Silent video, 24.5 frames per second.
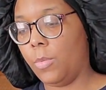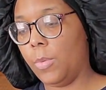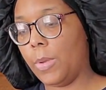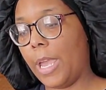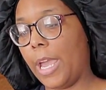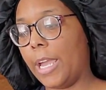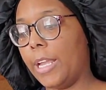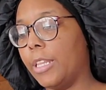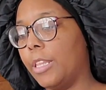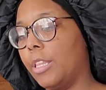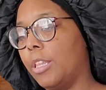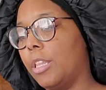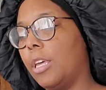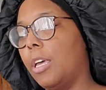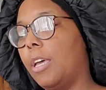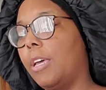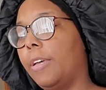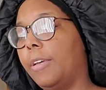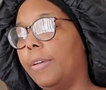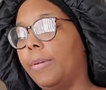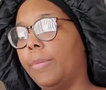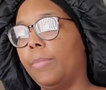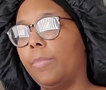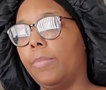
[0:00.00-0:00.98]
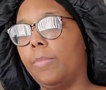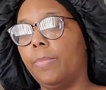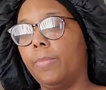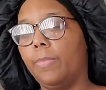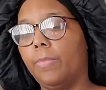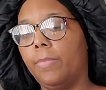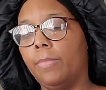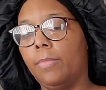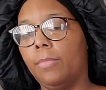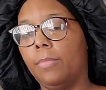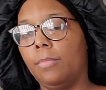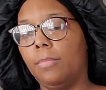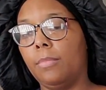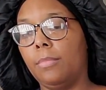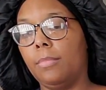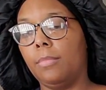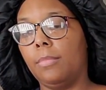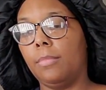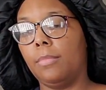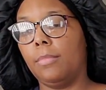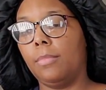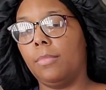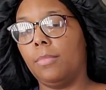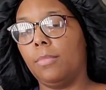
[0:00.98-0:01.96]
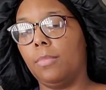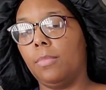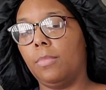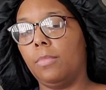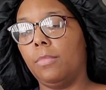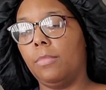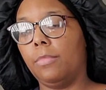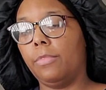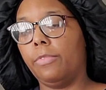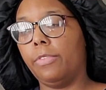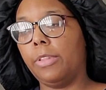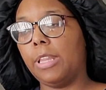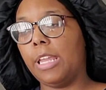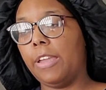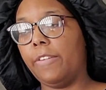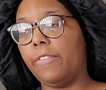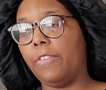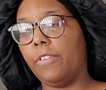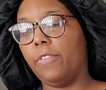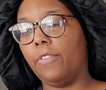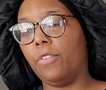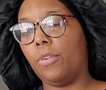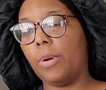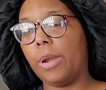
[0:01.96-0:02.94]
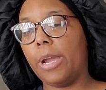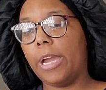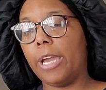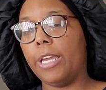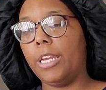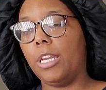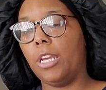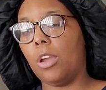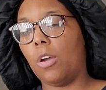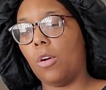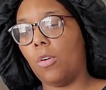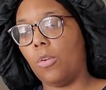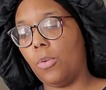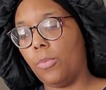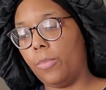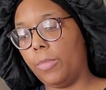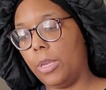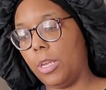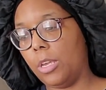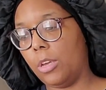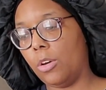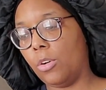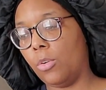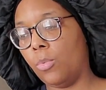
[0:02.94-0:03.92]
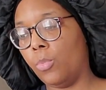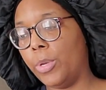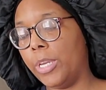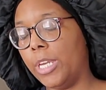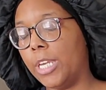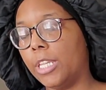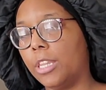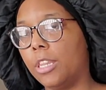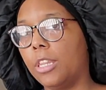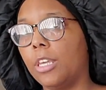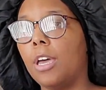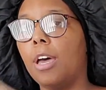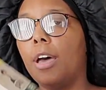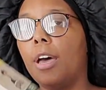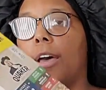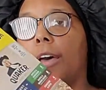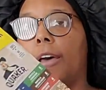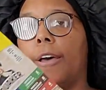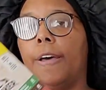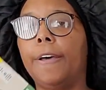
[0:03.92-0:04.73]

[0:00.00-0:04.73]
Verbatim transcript: we got some flavor variety oatmeal. We get the